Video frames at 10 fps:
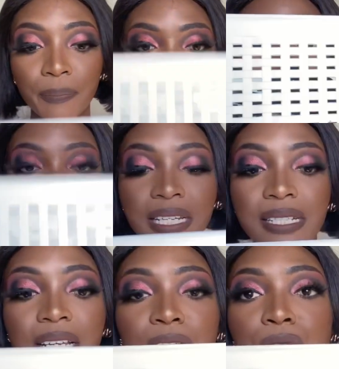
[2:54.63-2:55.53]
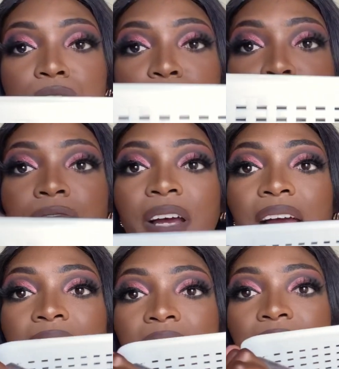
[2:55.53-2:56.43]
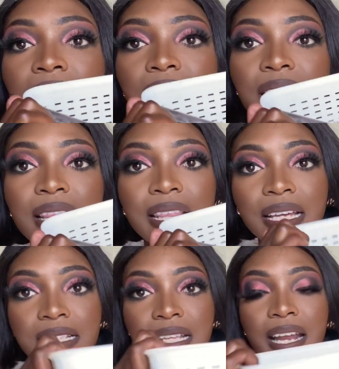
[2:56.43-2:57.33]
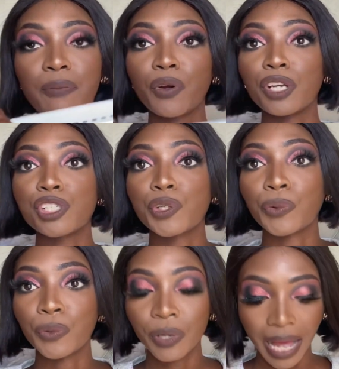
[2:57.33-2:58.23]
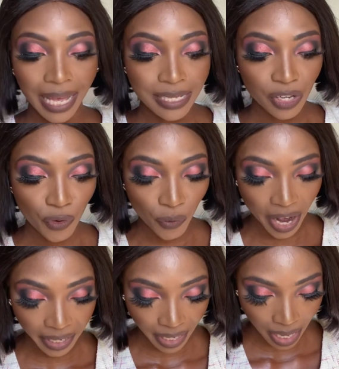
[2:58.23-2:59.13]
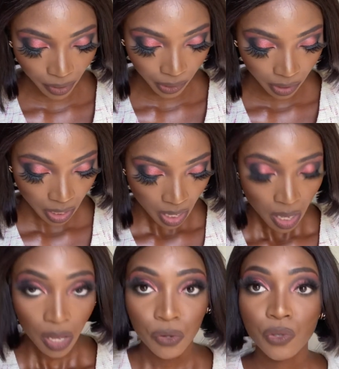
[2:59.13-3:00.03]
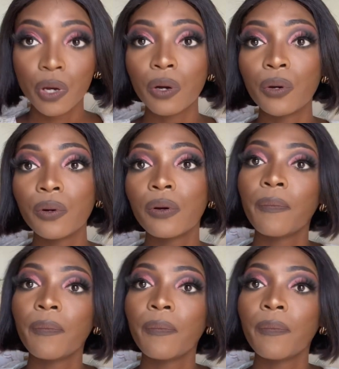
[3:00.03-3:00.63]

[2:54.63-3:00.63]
but I decided to use the things that I'm gonna show you guys right now. So